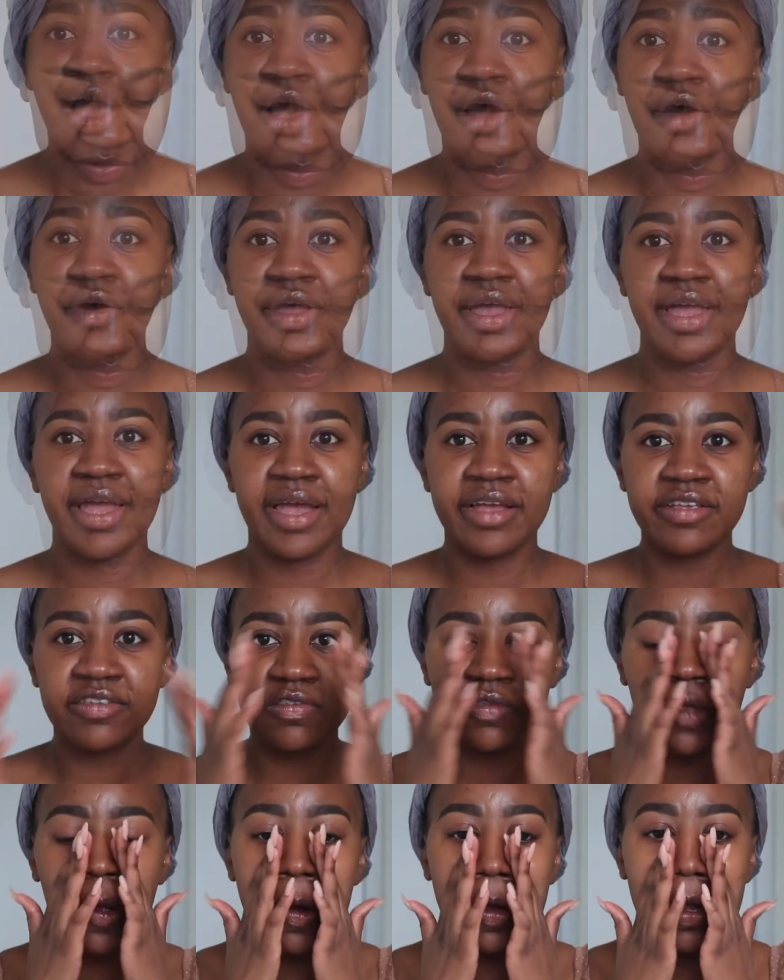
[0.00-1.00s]
Okay guys,
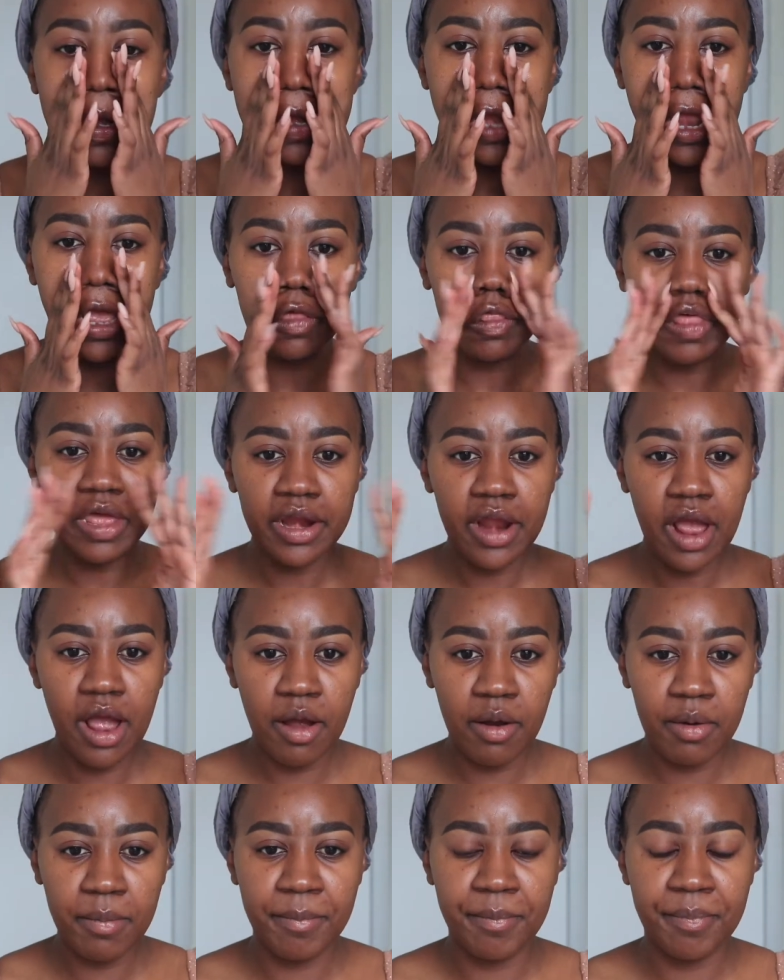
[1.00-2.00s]
so now that
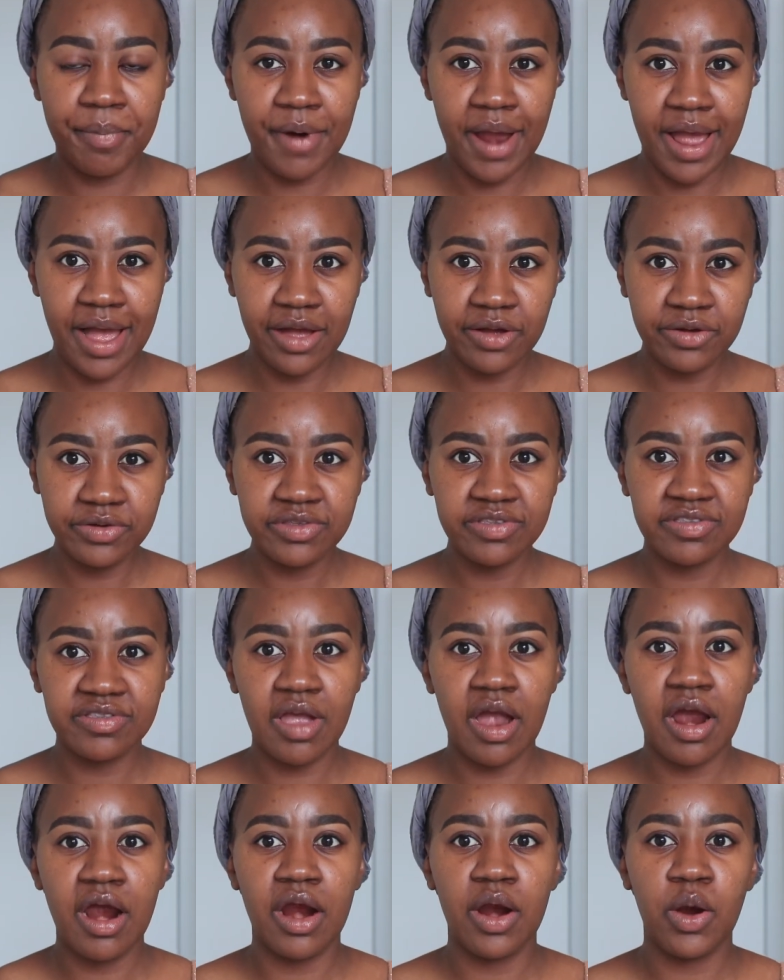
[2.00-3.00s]
our brows
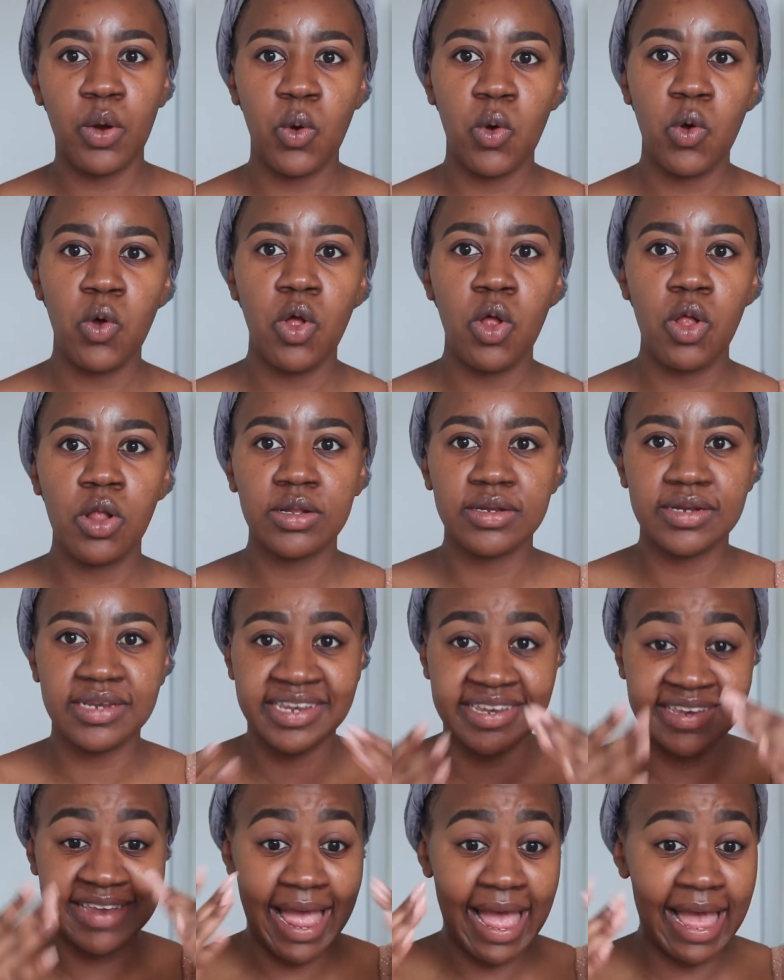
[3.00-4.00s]
are all
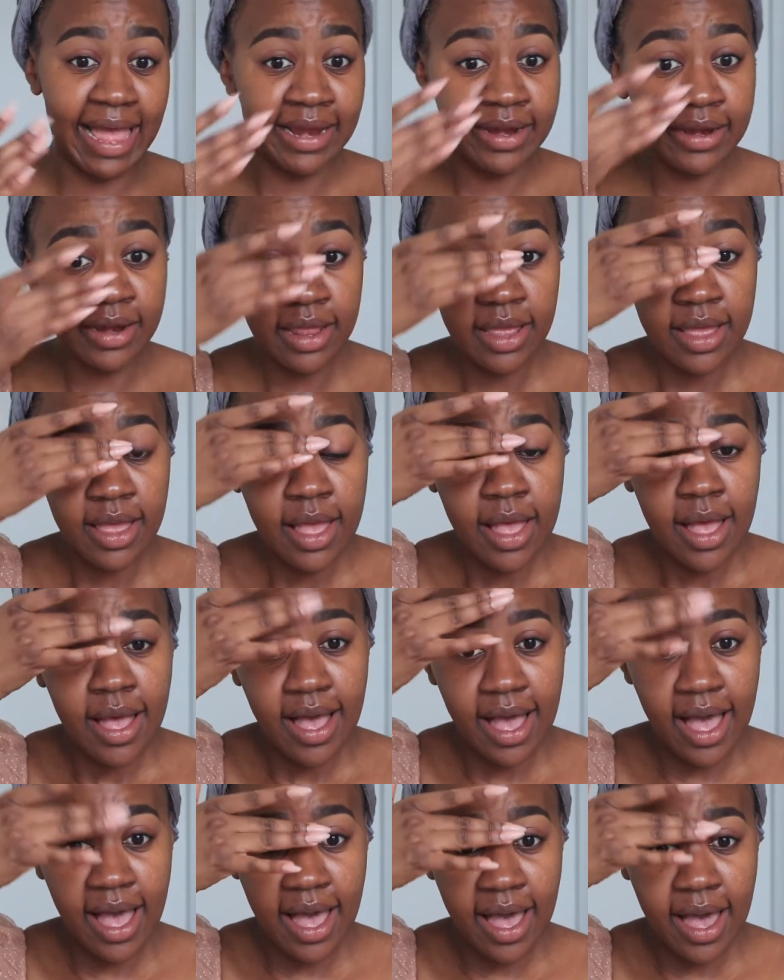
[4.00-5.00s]
done,
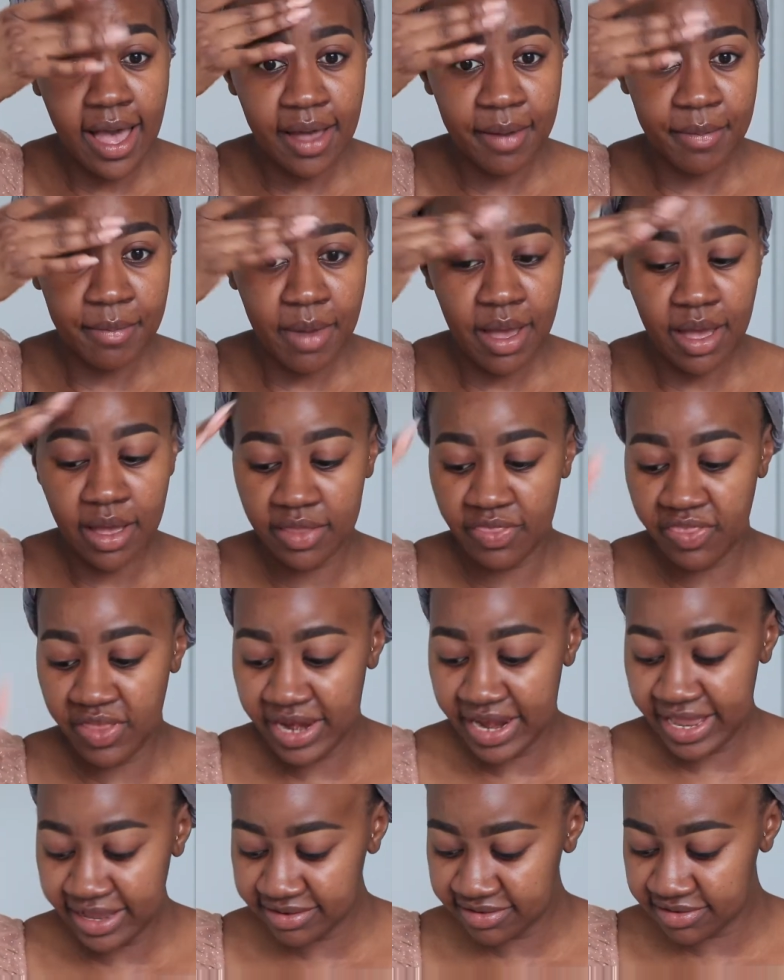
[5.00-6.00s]
the
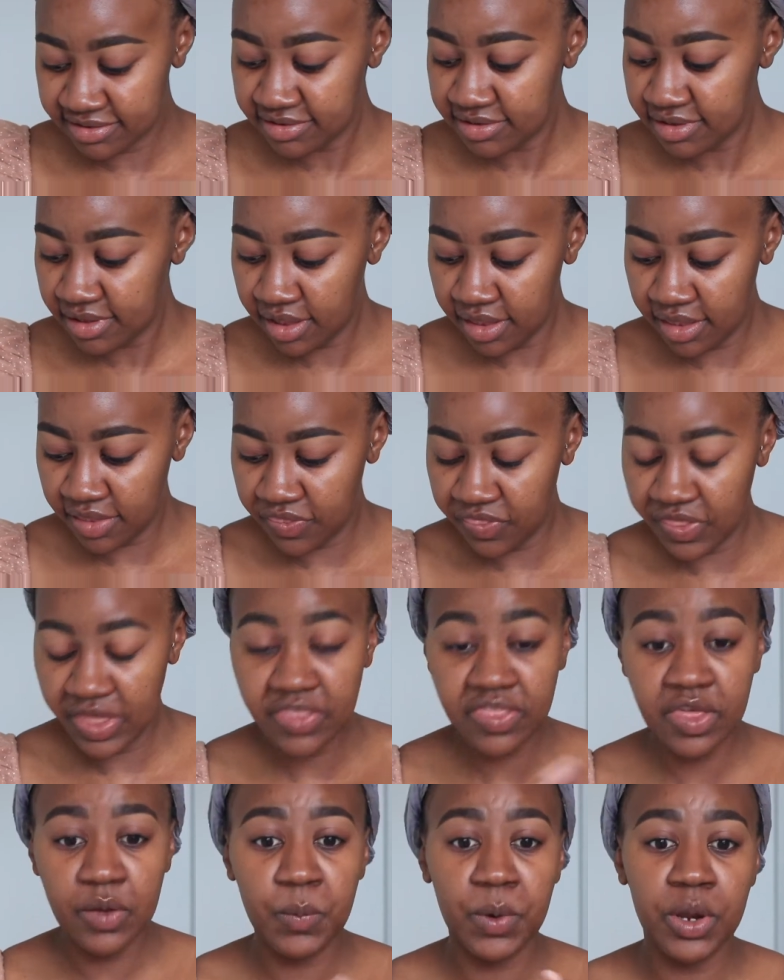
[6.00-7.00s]
next
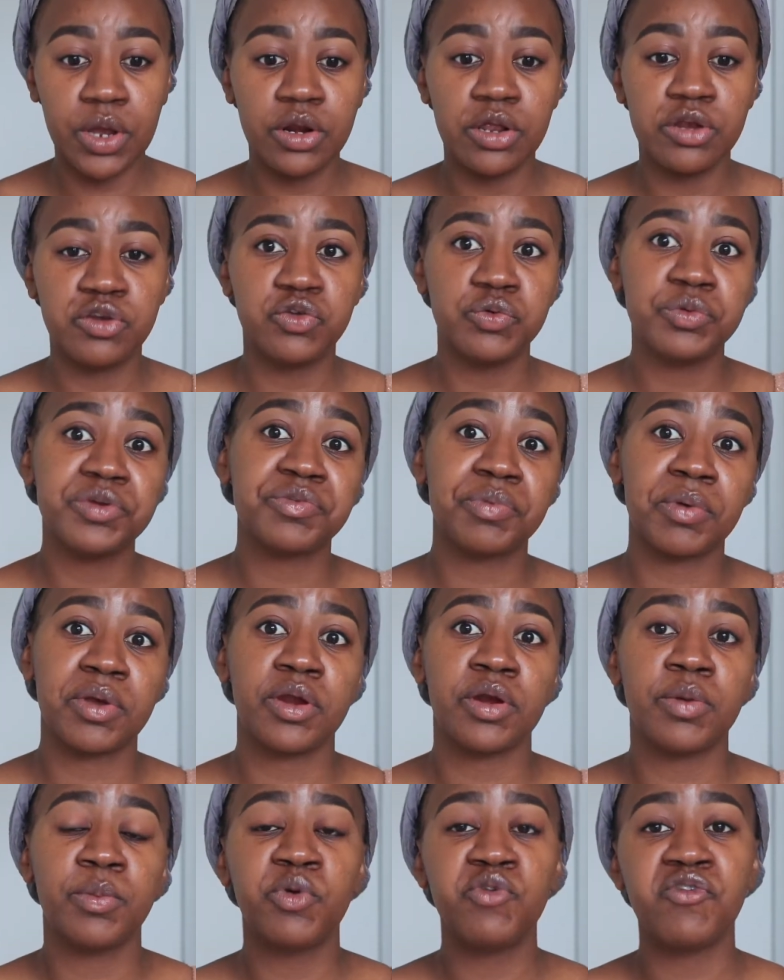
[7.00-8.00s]
thing that we're gonna do is we're
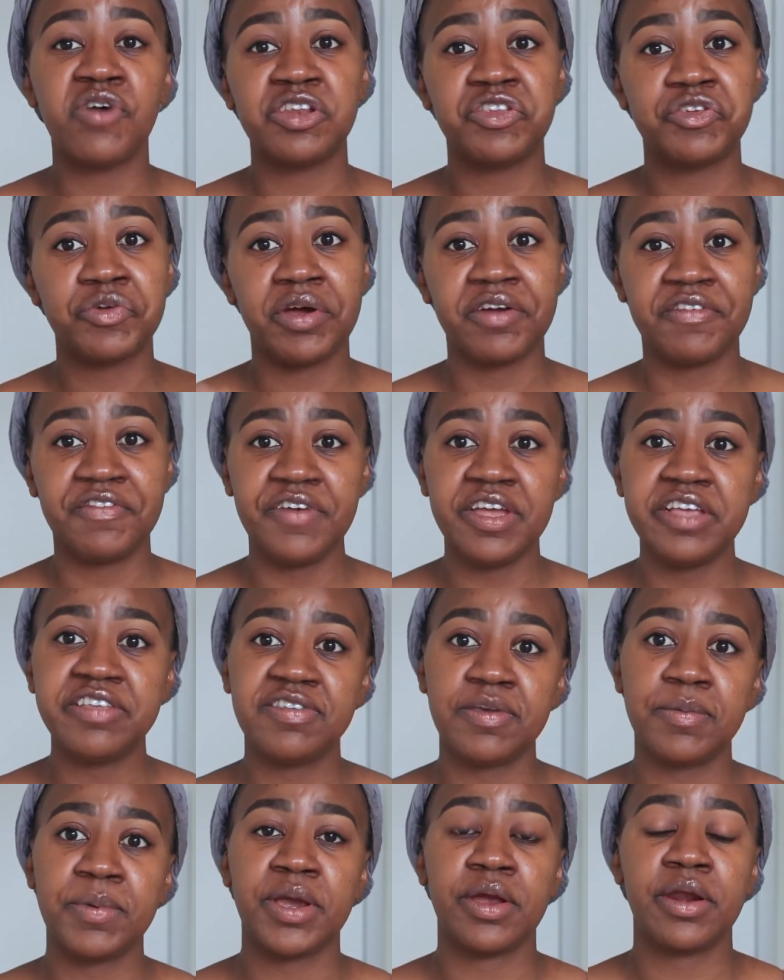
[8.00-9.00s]
gonna move on to our face.
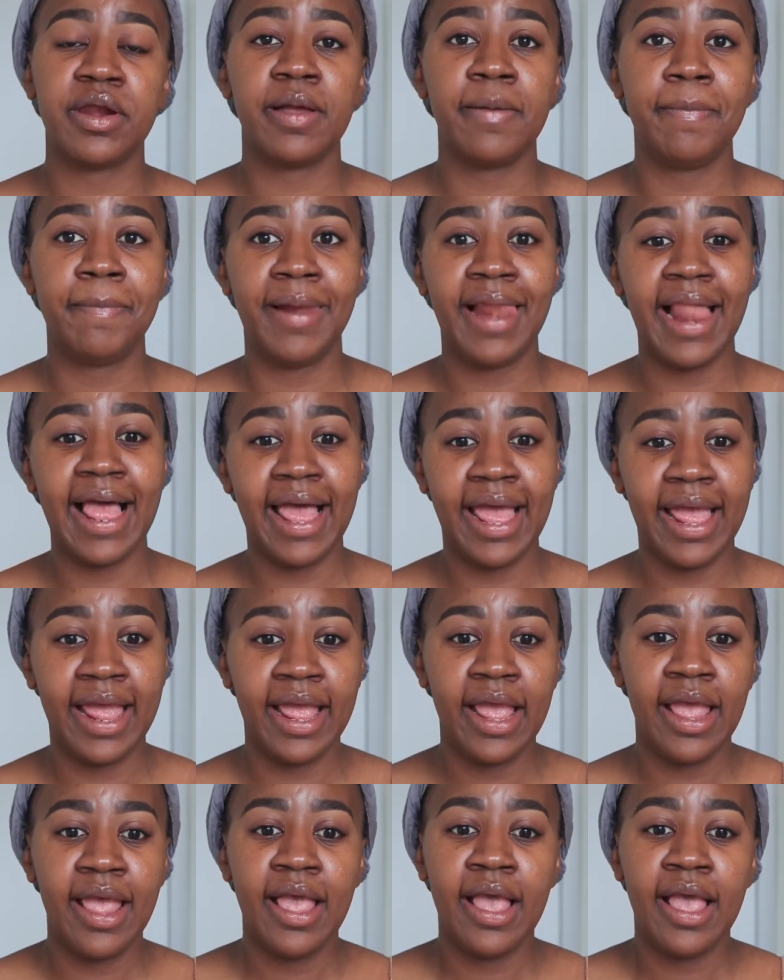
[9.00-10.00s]
So we're gonna apply